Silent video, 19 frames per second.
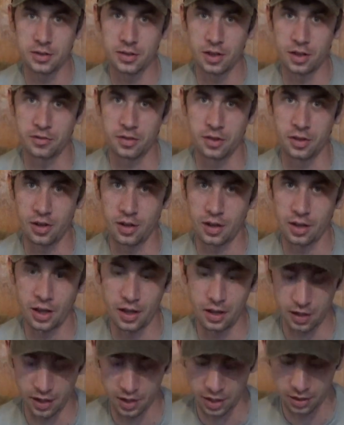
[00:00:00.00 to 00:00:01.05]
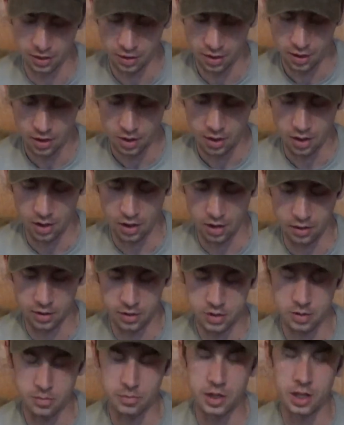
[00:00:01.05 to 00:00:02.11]
You have to look online. There's
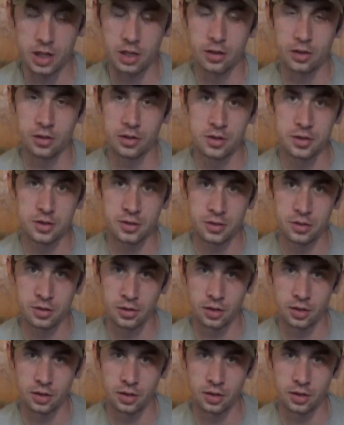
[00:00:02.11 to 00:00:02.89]
some dealers